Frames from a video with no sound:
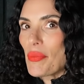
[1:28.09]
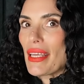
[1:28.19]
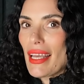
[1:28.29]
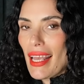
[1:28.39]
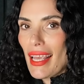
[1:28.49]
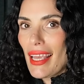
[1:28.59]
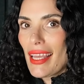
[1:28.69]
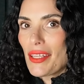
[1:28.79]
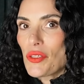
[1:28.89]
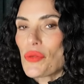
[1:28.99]
beginning,
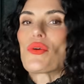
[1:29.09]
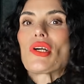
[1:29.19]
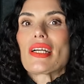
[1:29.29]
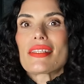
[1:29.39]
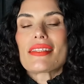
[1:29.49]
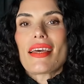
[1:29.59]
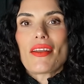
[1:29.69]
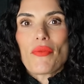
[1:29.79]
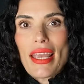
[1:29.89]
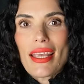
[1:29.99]
towards an
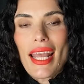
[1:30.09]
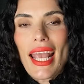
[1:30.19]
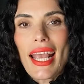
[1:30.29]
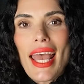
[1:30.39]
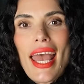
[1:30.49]
awakening,